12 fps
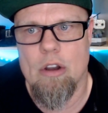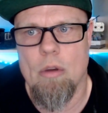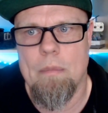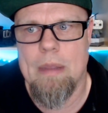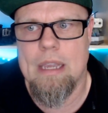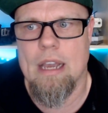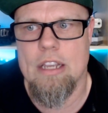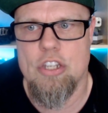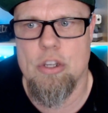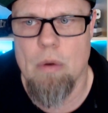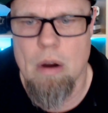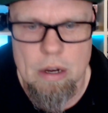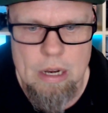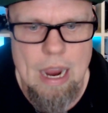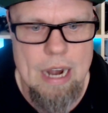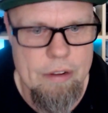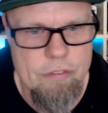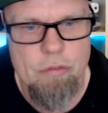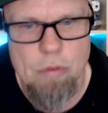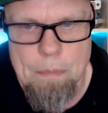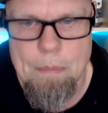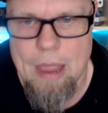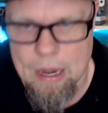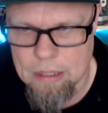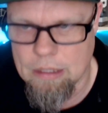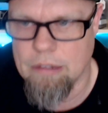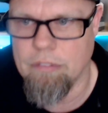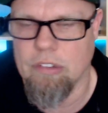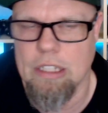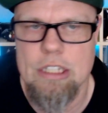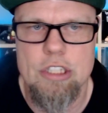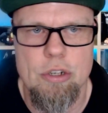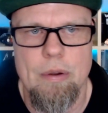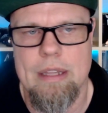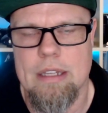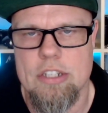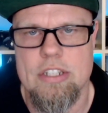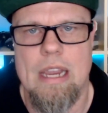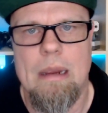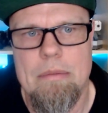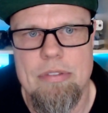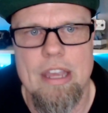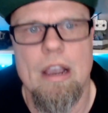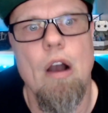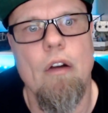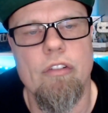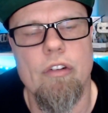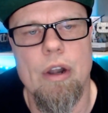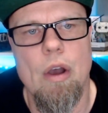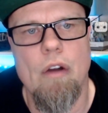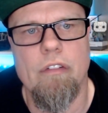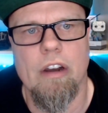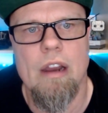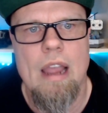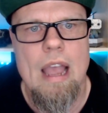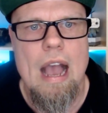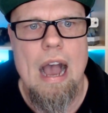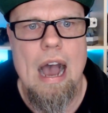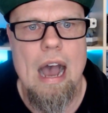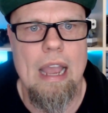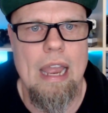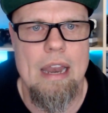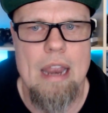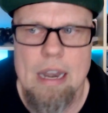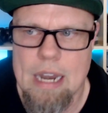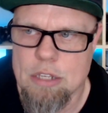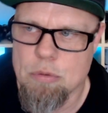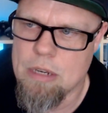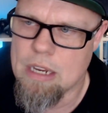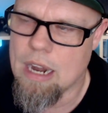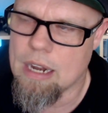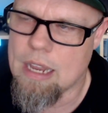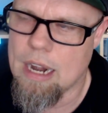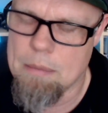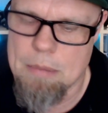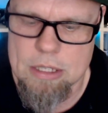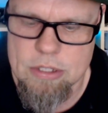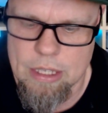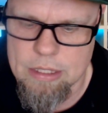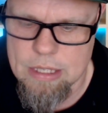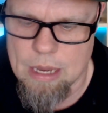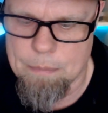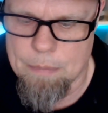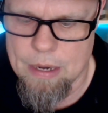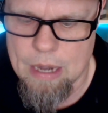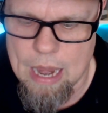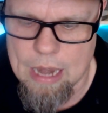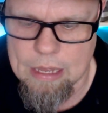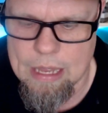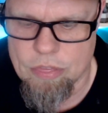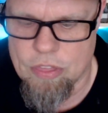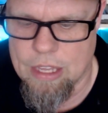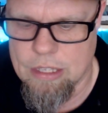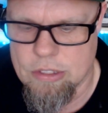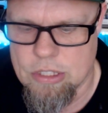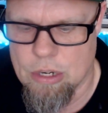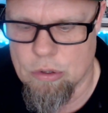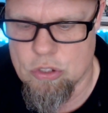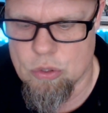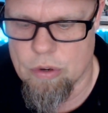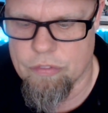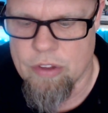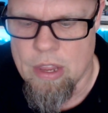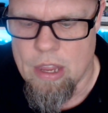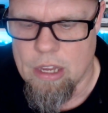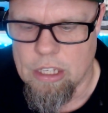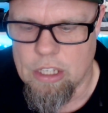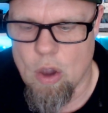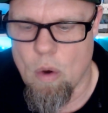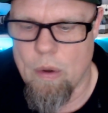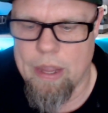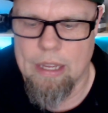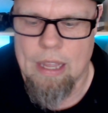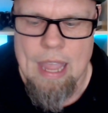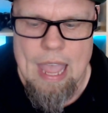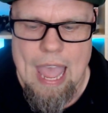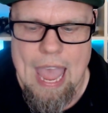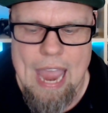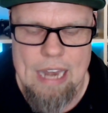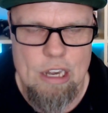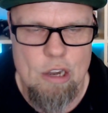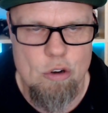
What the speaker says: because you are kind of repetitively doing the same thing over and over. And that's when you got to kind of mix things up and get things, sort of going and,